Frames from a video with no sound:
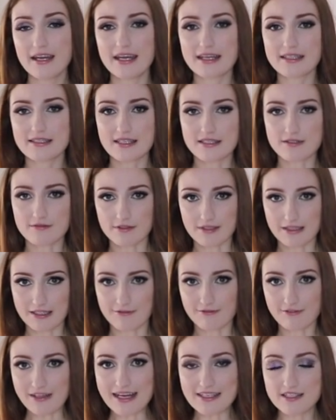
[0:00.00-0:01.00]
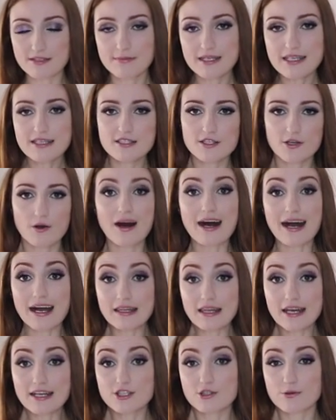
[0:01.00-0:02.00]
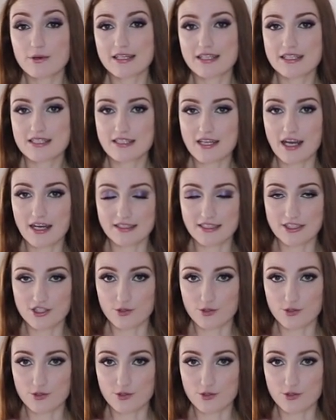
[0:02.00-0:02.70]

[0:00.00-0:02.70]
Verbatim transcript: it doesn't really flatter me, so I like to wear this tucked